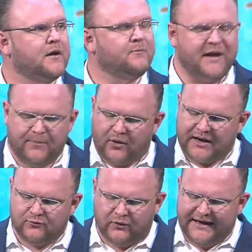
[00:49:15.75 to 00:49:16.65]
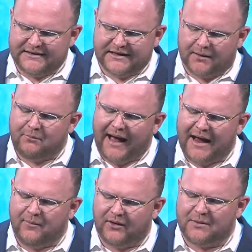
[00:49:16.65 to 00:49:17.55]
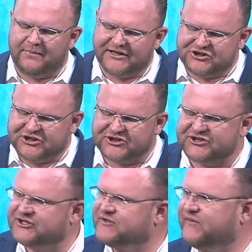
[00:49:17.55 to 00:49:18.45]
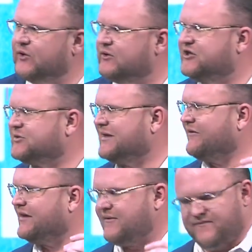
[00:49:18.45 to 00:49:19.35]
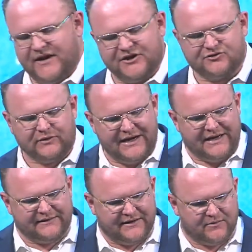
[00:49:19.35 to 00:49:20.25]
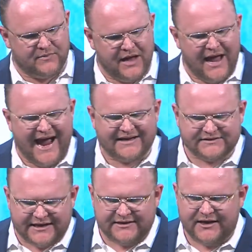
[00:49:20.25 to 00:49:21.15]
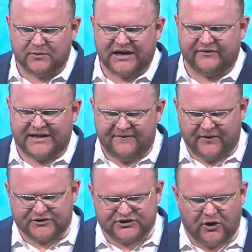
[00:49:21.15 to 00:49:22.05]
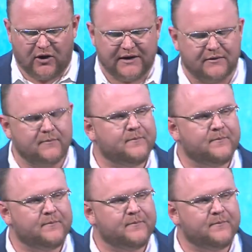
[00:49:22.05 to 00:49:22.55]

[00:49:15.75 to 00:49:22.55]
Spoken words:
People can read their Bible and be just as foolish whenever they finish reading them as they did whenever they first started.